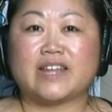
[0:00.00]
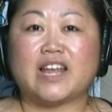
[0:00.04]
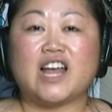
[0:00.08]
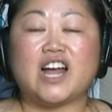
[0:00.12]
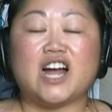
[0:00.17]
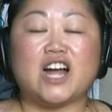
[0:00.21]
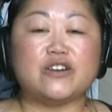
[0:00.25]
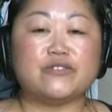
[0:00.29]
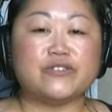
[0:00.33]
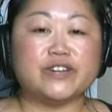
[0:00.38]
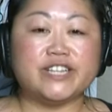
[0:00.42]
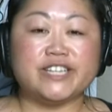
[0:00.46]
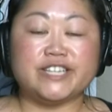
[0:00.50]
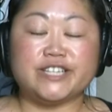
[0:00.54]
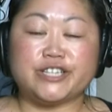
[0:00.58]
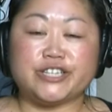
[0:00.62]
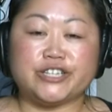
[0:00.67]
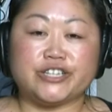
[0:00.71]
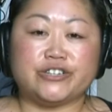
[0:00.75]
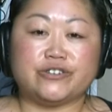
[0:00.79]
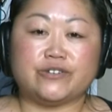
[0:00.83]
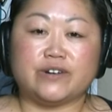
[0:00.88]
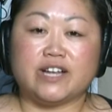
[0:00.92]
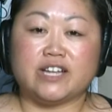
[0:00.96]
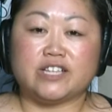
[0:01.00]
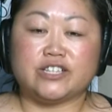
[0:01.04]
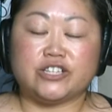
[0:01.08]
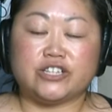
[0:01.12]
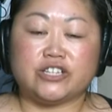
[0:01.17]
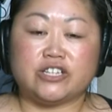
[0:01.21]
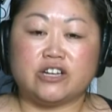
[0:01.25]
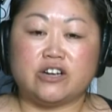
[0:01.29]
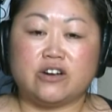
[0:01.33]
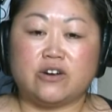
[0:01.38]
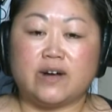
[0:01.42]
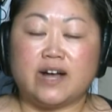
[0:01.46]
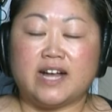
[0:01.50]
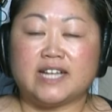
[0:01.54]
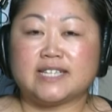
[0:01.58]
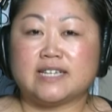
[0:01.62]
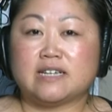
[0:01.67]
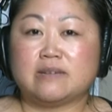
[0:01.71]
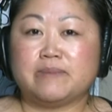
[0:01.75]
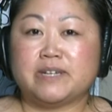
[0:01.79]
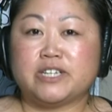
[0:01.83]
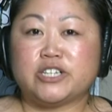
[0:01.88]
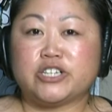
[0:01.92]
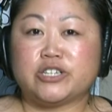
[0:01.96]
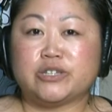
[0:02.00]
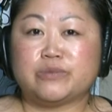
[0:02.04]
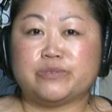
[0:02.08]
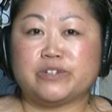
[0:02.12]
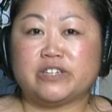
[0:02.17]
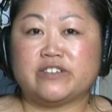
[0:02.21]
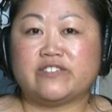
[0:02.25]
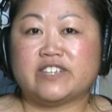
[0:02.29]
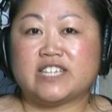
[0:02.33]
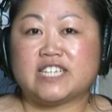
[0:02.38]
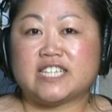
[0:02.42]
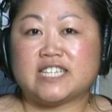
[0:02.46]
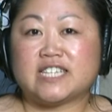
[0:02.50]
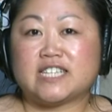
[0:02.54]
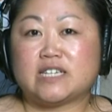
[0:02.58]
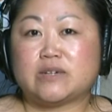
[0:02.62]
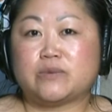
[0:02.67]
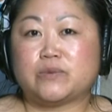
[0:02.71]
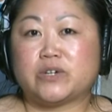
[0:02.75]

I really do. And, you know, as I mentioned previously,